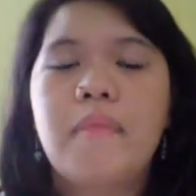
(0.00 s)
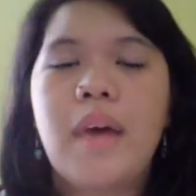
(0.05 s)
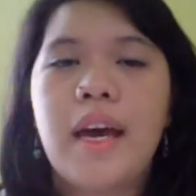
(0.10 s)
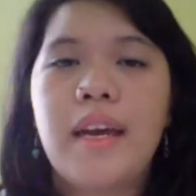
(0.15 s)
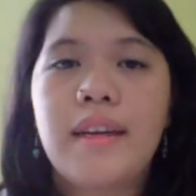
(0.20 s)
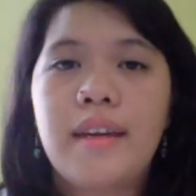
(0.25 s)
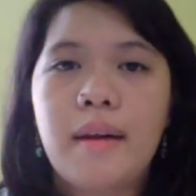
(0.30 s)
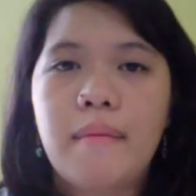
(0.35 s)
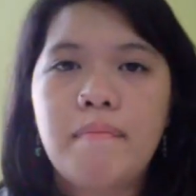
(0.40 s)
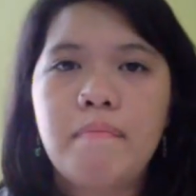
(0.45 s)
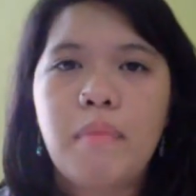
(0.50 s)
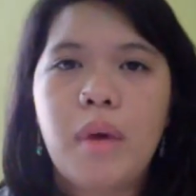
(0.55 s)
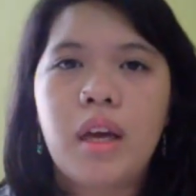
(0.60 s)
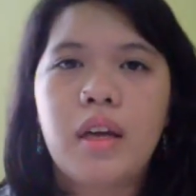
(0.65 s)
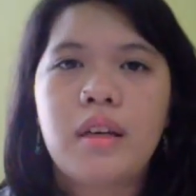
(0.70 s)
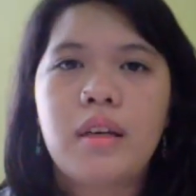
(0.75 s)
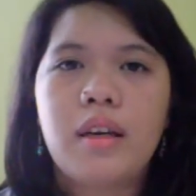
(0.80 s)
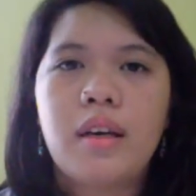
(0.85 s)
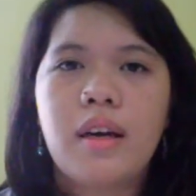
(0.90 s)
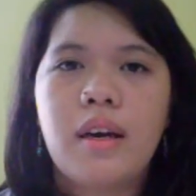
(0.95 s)

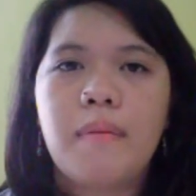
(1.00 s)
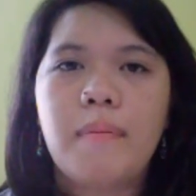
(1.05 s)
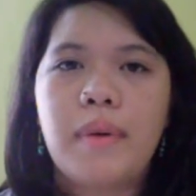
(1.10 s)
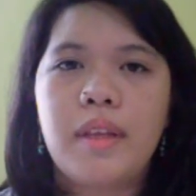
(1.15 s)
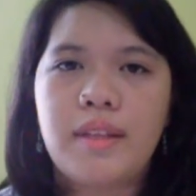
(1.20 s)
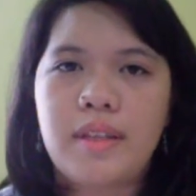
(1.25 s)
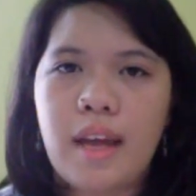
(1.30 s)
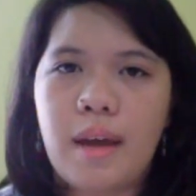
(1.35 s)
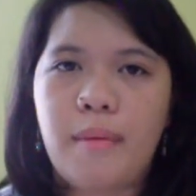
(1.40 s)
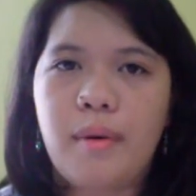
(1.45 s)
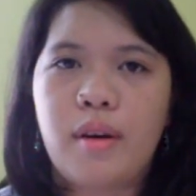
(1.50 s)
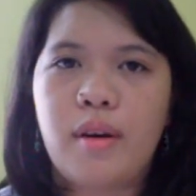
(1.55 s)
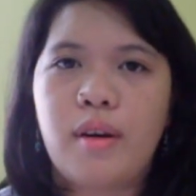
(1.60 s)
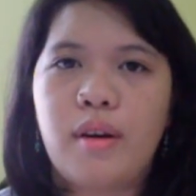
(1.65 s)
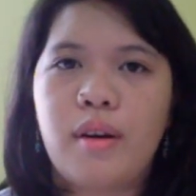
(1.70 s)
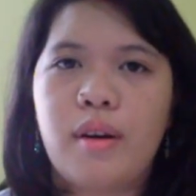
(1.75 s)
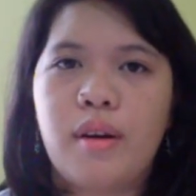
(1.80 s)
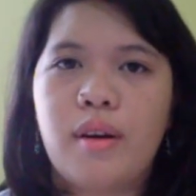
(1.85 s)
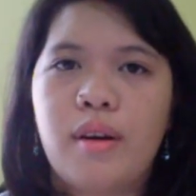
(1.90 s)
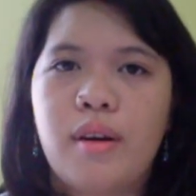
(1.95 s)
iambic pentameter.
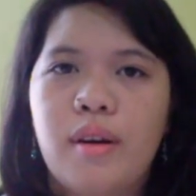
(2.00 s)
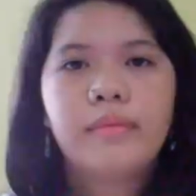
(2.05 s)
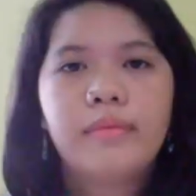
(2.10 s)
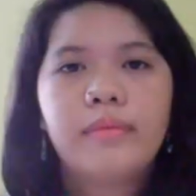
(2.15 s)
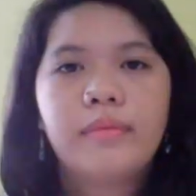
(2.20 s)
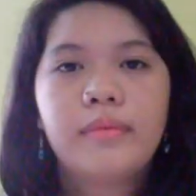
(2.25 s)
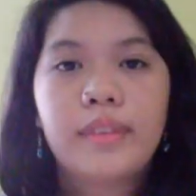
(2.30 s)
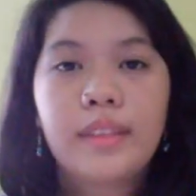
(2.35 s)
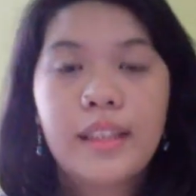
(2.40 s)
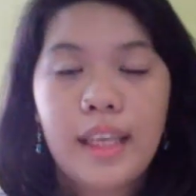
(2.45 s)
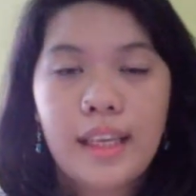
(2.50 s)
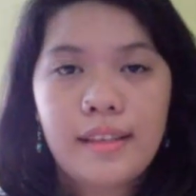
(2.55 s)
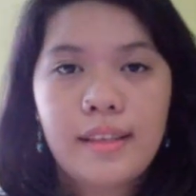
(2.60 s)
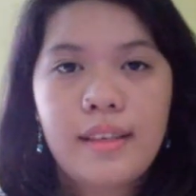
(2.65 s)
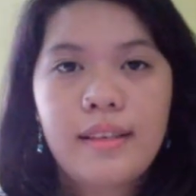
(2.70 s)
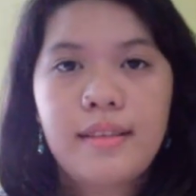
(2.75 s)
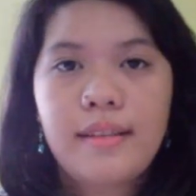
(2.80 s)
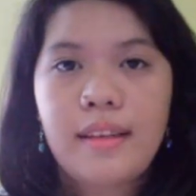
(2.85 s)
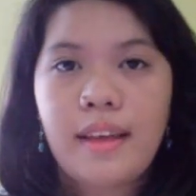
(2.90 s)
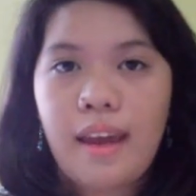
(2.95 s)
This
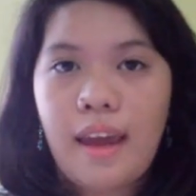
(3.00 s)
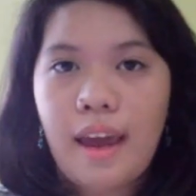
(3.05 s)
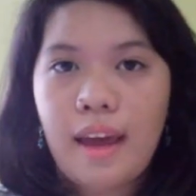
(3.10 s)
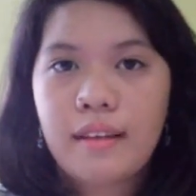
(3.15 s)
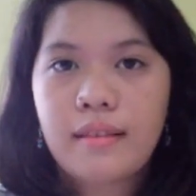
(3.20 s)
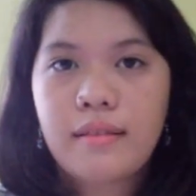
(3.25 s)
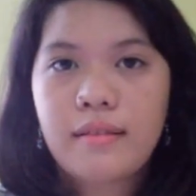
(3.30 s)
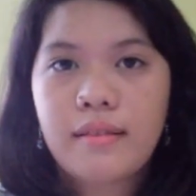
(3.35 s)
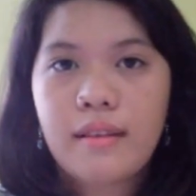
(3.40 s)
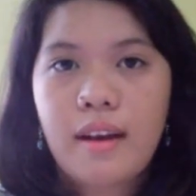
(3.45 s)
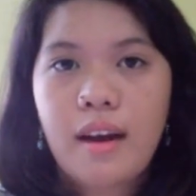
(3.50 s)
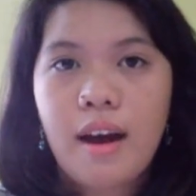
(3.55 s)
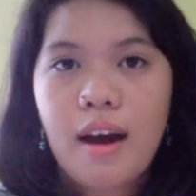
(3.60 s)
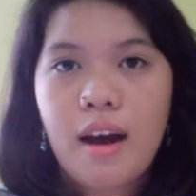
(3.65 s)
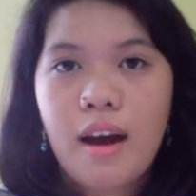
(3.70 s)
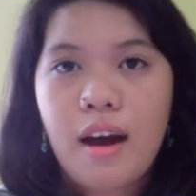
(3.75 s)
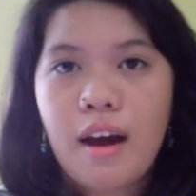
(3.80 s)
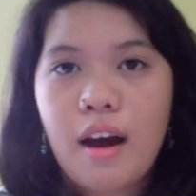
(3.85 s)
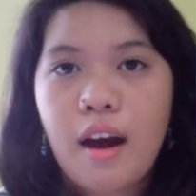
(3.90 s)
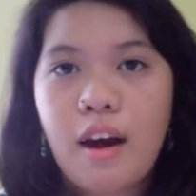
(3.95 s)
is the end
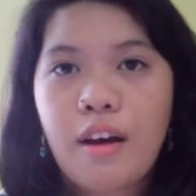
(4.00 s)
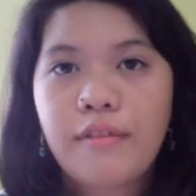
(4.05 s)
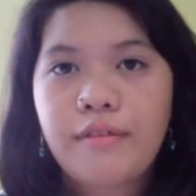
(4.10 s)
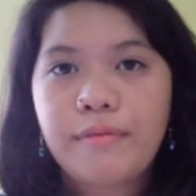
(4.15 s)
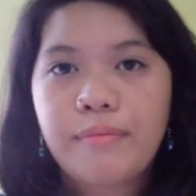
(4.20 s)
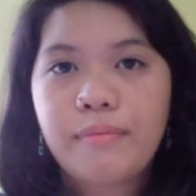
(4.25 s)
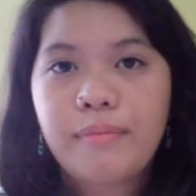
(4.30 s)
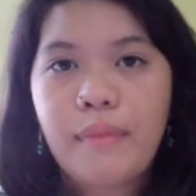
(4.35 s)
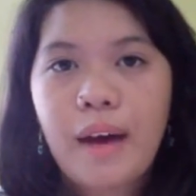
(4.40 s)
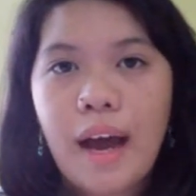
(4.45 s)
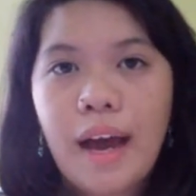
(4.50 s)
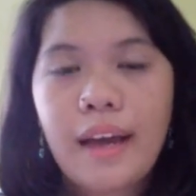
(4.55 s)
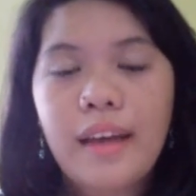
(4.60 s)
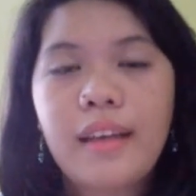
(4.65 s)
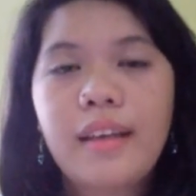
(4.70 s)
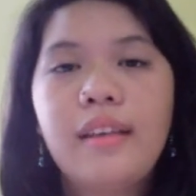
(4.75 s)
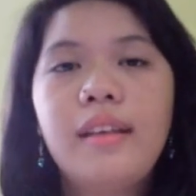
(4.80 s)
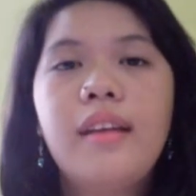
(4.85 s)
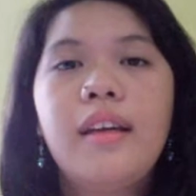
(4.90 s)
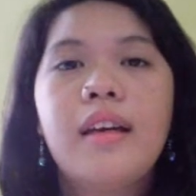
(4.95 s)
of
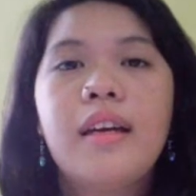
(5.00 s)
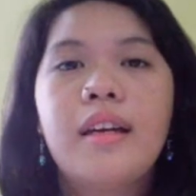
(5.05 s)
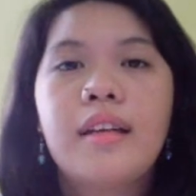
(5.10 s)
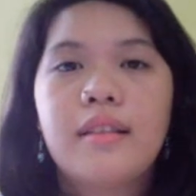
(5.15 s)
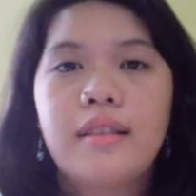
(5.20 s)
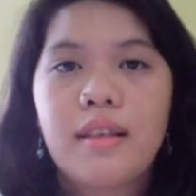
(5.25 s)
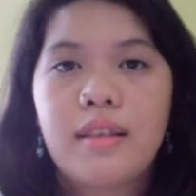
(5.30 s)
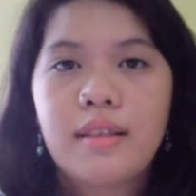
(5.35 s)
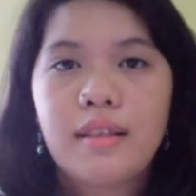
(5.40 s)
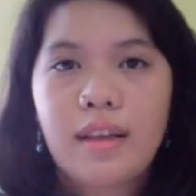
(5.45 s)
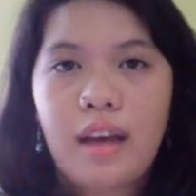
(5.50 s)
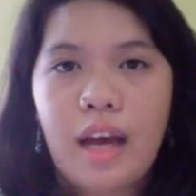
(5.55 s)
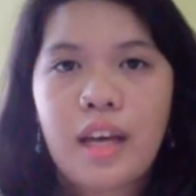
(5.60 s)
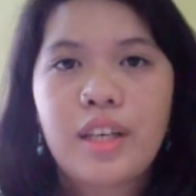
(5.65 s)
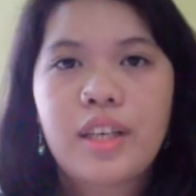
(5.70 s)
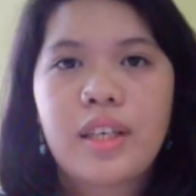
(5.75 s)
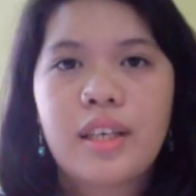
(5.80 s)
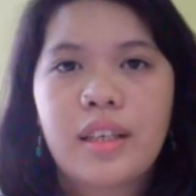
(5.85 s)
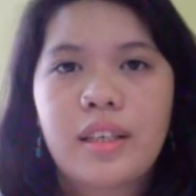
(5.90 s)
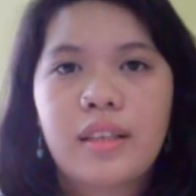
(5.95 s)
my
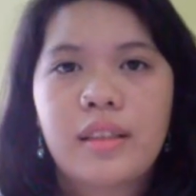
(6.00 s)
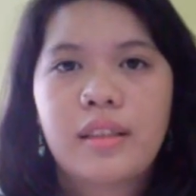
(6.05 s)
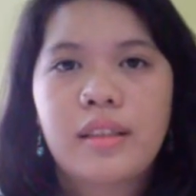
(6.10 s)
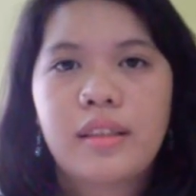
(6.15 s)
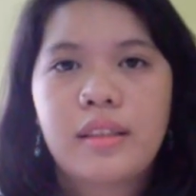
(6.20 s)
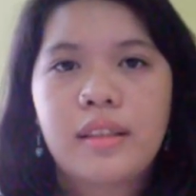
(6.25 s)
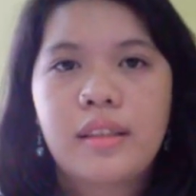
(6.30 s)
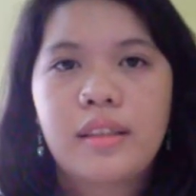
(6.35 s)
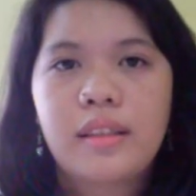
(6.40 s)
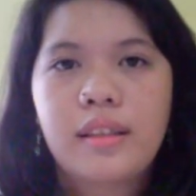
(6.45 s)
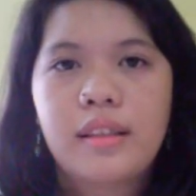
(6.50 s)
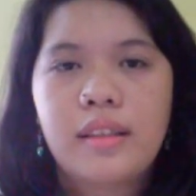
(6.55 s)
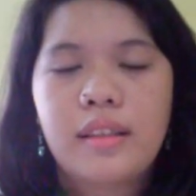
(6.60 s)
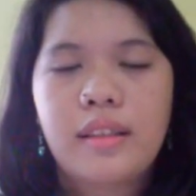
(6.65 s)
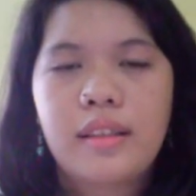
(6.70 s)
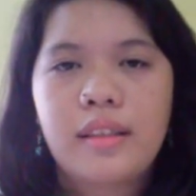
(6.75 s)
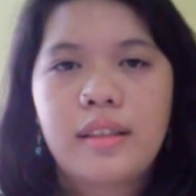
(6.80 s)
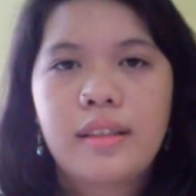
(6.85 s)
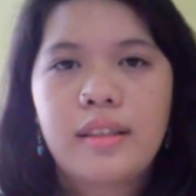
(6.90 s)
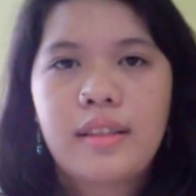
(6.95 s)
discussion.
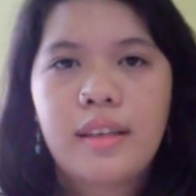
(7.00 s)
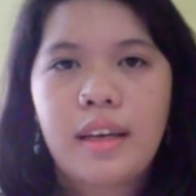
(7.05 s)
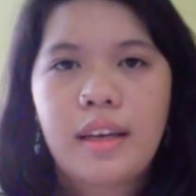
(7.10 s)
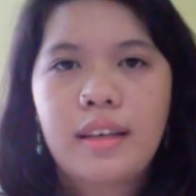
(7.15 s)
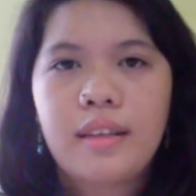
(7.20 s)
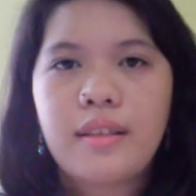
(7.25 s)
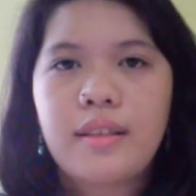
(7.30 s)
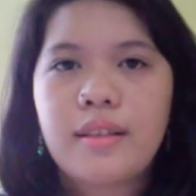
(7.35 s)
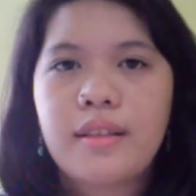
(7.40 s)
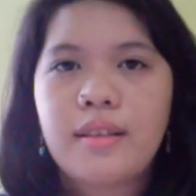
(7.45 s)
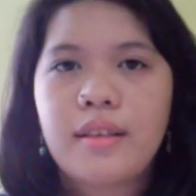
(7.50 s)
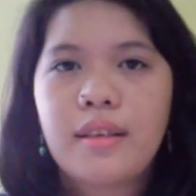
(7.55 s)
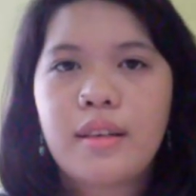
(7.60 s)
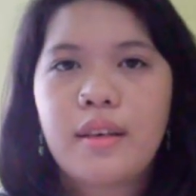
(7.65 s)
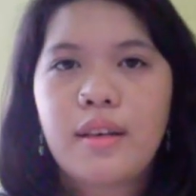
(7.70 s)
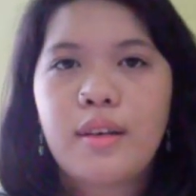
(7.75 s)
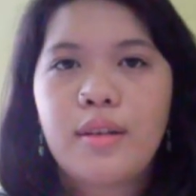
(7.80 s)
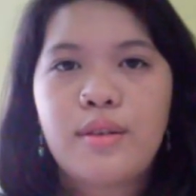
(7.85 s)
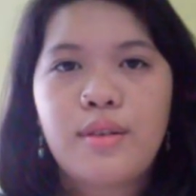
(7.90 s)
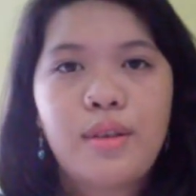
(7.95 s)
Thanks
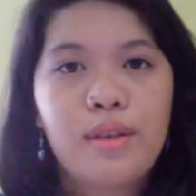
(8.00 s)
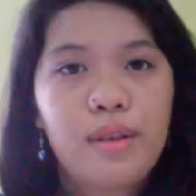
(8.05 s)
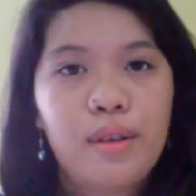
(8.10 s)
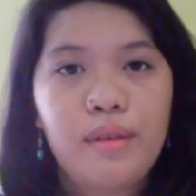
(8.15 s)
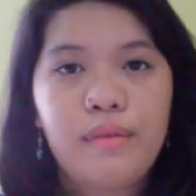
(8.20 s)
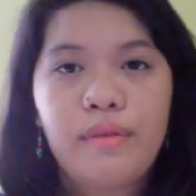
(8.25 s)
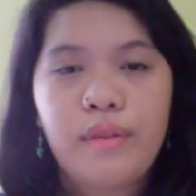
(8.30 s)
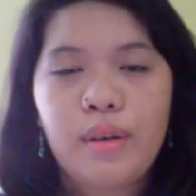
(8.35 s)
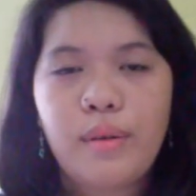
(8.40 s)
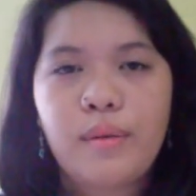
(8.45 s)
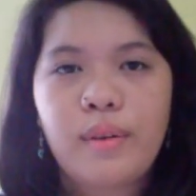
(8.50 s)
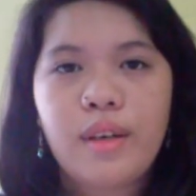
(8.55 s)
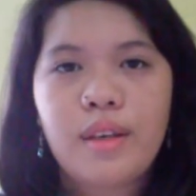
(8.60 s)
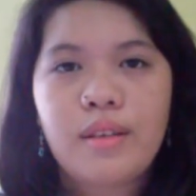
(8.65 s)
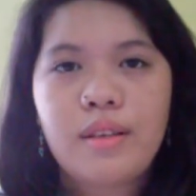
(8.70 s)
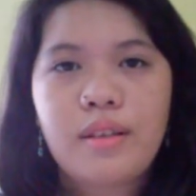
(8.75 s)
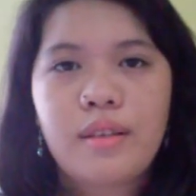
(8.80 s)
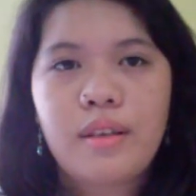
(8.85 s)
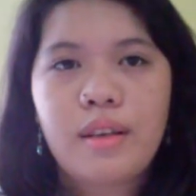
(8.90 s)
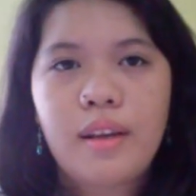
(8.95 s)
to you
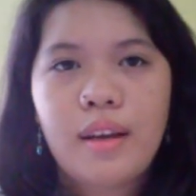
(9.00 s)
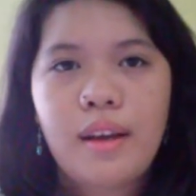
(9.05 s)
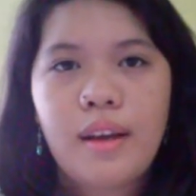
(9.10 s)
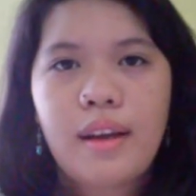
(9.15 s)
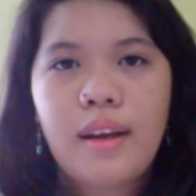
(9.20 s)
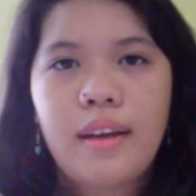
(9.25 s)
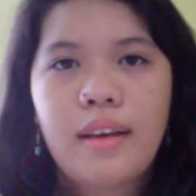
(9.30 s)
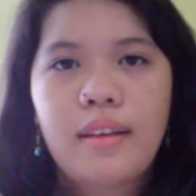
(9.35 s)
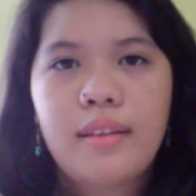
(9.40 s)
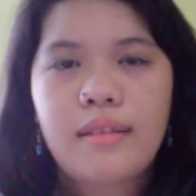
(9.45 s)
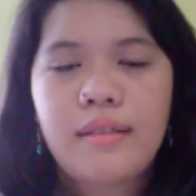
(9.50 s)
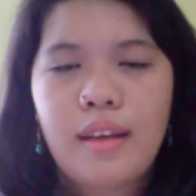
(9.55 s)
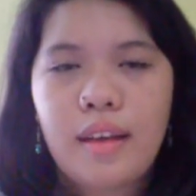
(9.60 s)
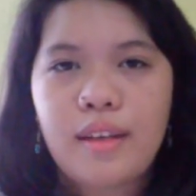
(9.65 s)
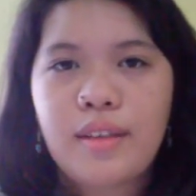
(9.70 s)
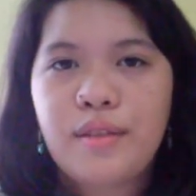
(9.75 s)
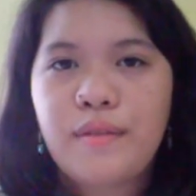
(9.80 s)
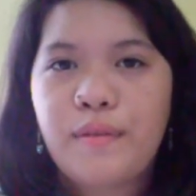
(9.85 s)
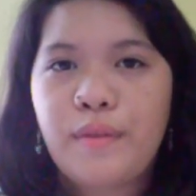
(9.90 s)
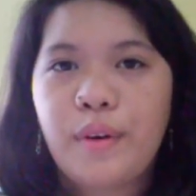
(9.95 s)
viewers.
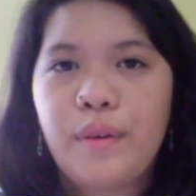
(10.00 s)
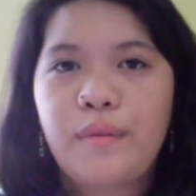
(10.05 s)
Thanks for